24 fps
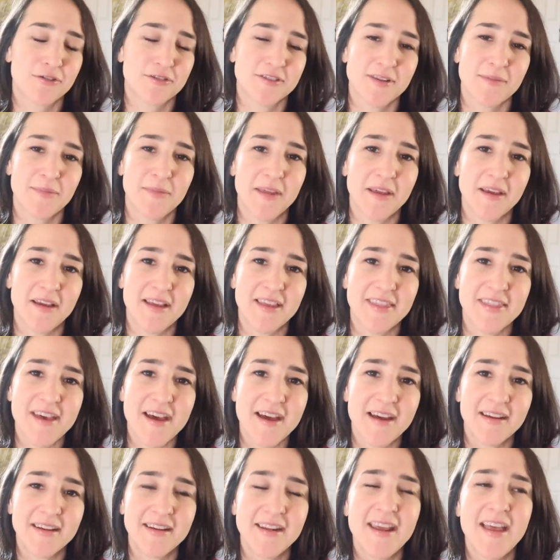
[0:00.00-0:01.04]
or something like
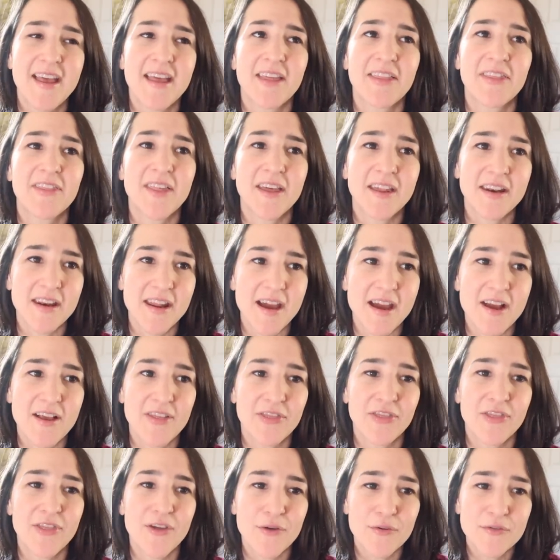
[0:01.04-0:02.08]
that, then
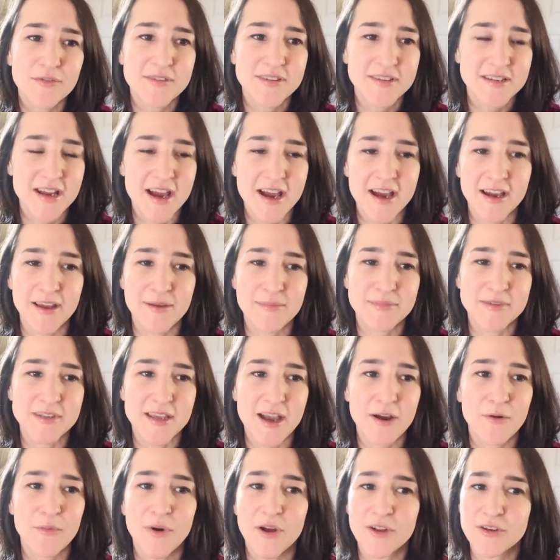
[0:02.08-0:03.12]
those times
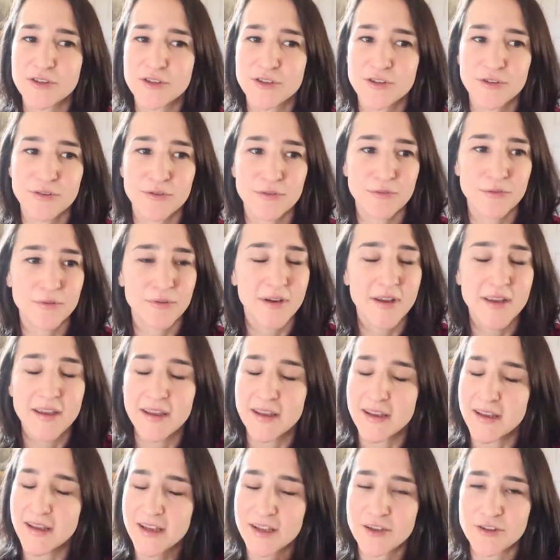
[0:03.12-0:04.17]
I want to
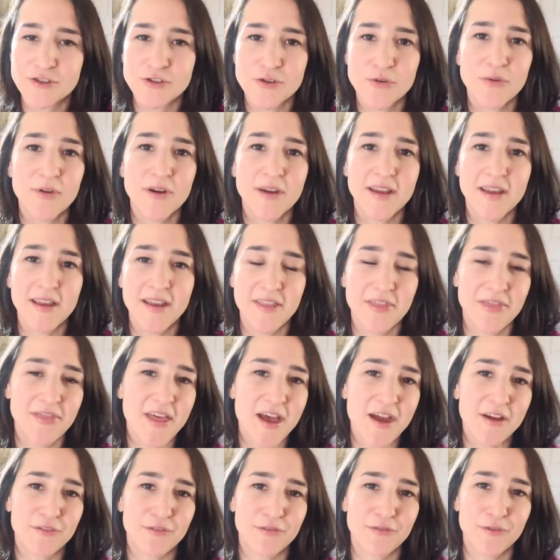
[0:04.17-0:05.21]
enjoy
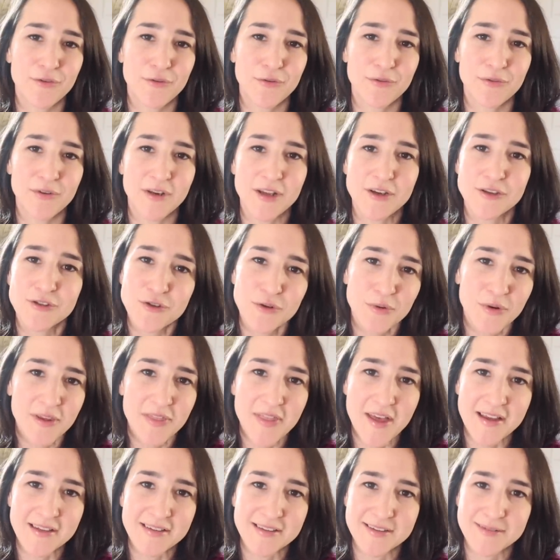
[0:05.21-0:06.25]
that food, enjoy
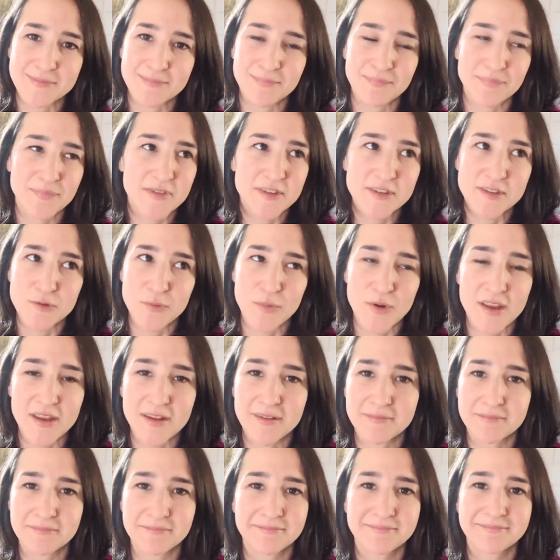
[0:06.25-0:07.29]
that
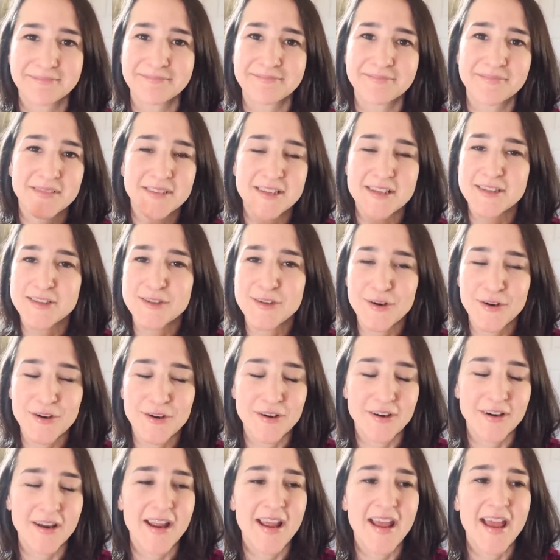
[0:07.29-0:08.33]
sweet
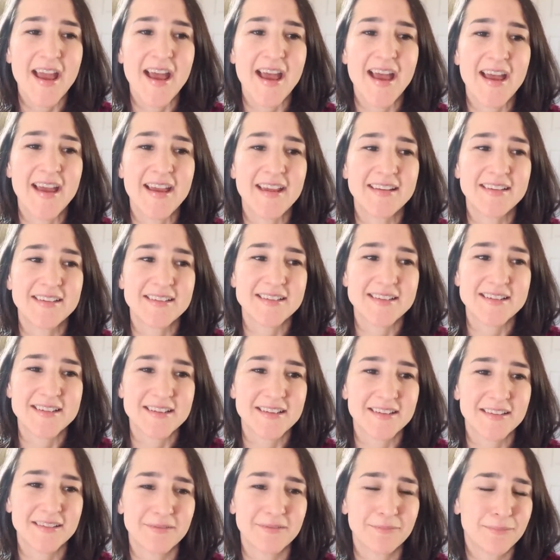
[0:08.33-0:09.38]
dessert, and,
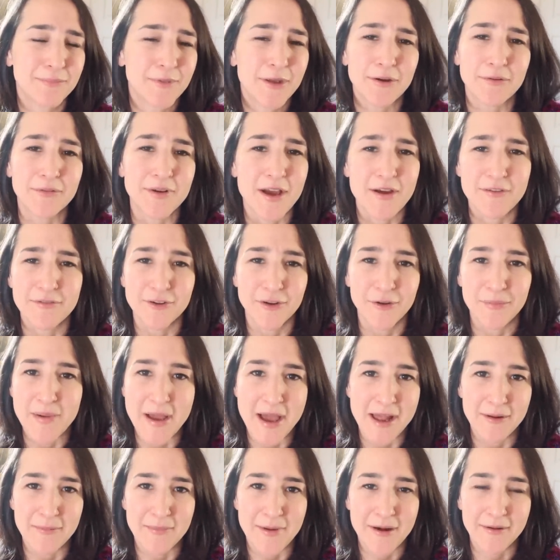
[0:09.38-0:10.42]
you know, not feel
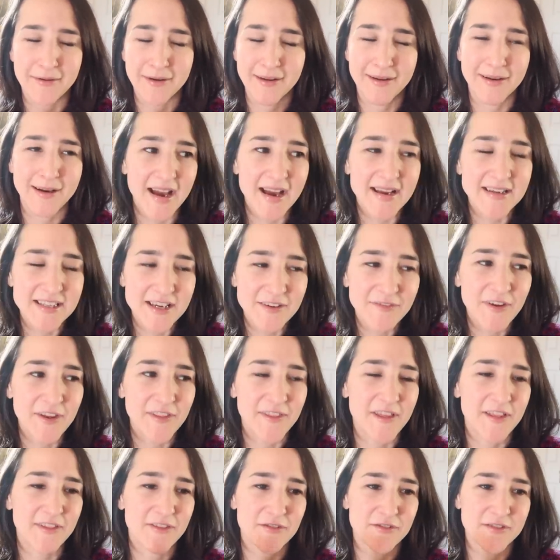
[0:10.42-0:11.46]
bad about it. I definitely
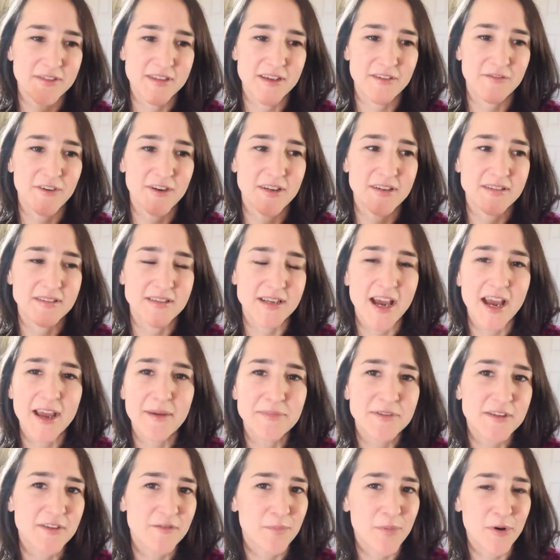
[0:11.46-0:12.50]
think there's different
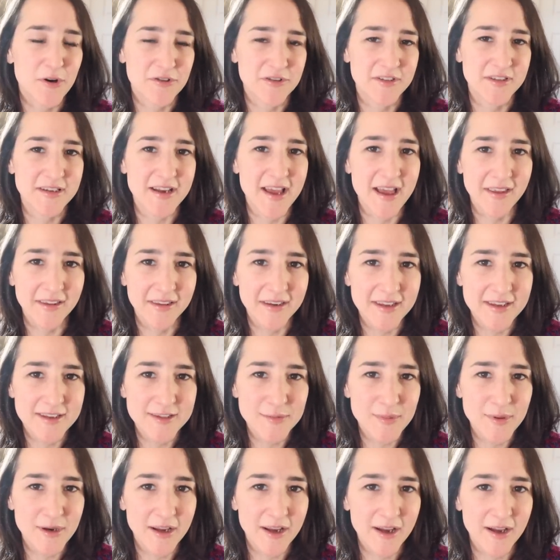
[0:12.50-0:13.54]
types of
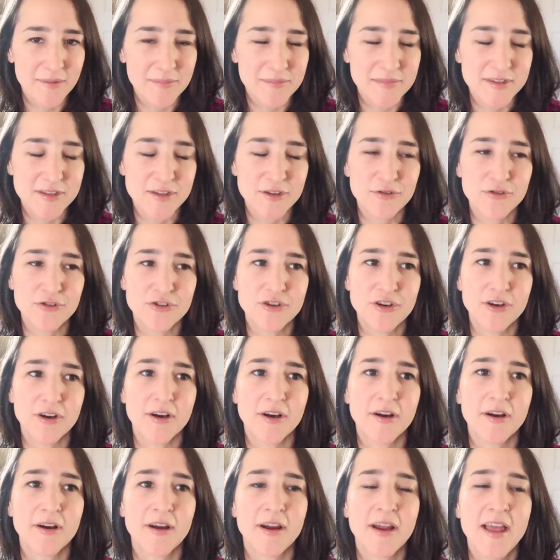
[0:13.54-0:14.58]
personalities when it comes to
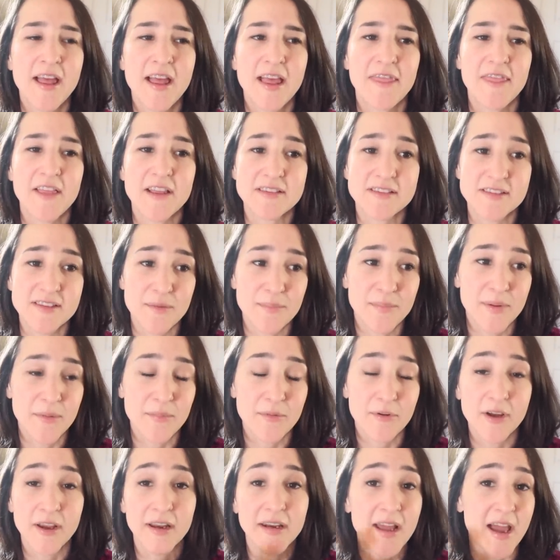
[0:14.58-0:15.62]
sugar, that some
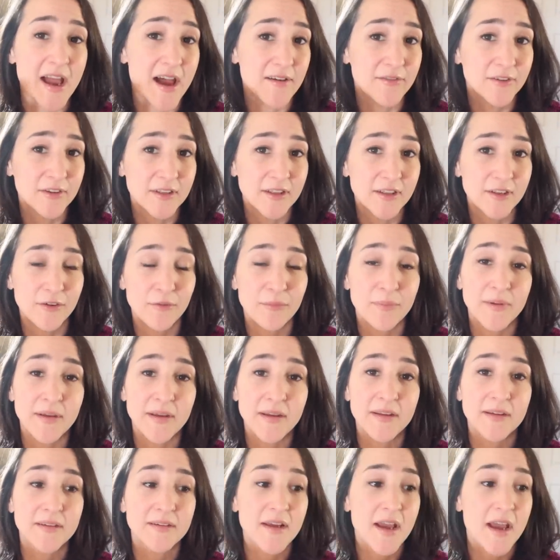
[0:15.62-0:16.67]
people can have a little
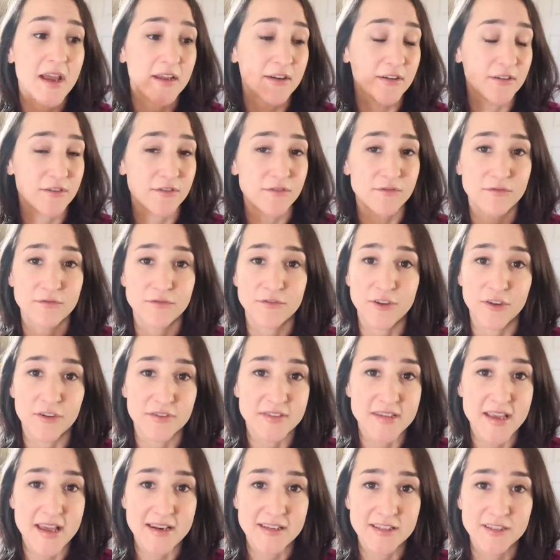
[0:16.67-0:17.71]
bit and feel
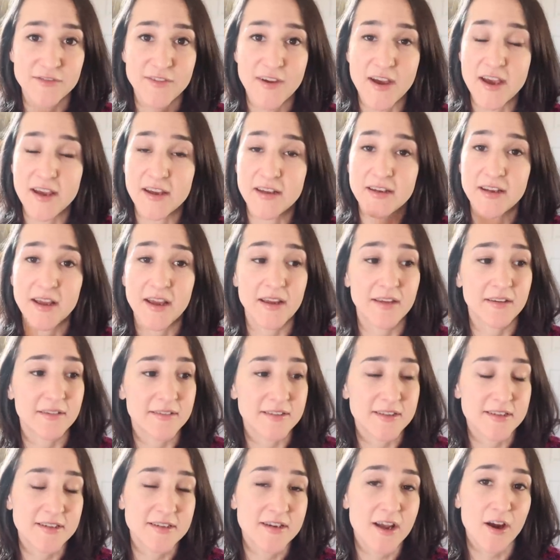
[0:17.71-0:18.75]
satisfied
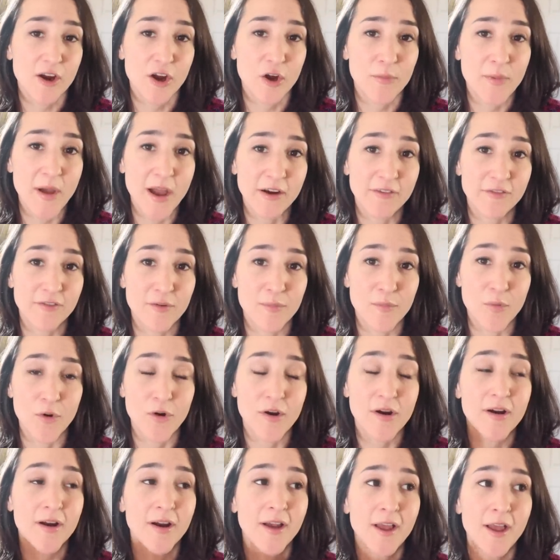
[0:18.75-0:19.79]
and not go back for
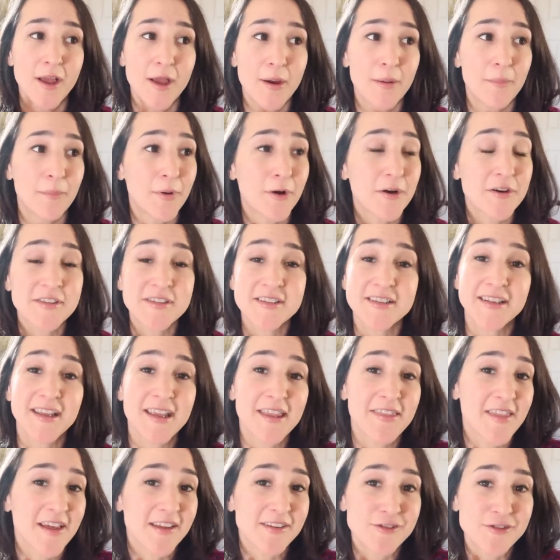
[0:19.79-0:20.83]
more.
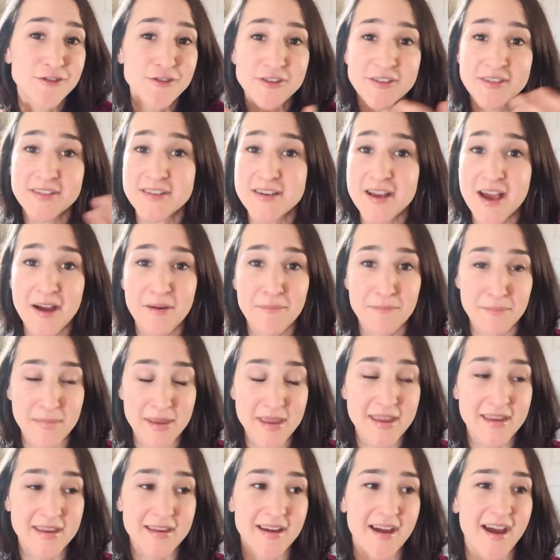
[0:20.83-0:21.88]
Personally, that's just not
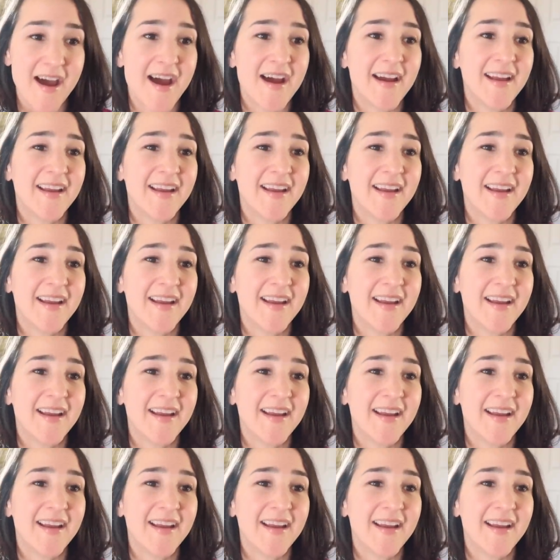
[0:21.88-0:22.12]
me.